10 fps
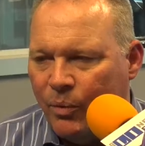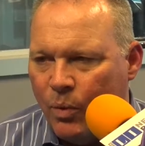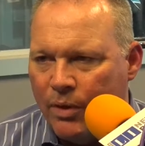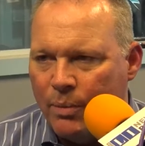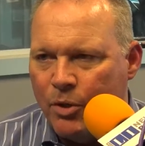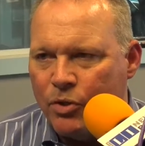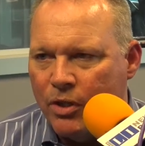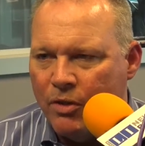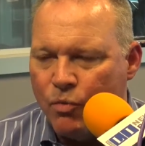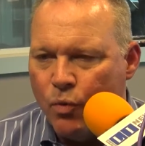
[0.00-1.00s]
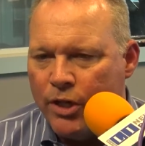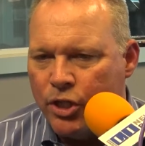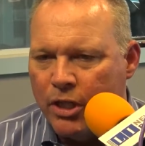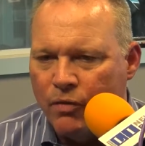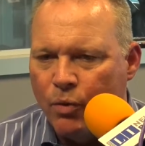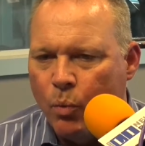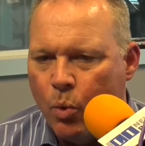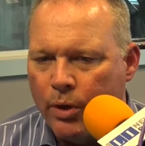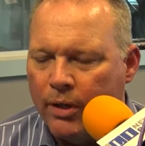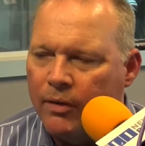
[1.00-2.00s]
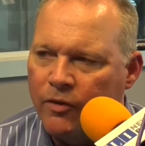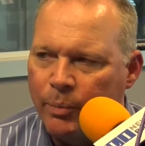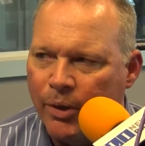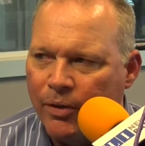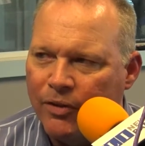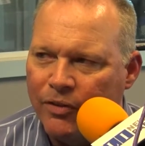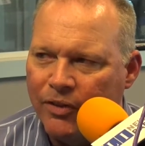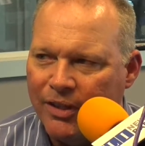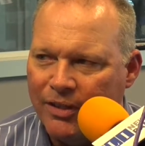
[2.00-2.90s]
Well, one of the most enriching, rewarding experiences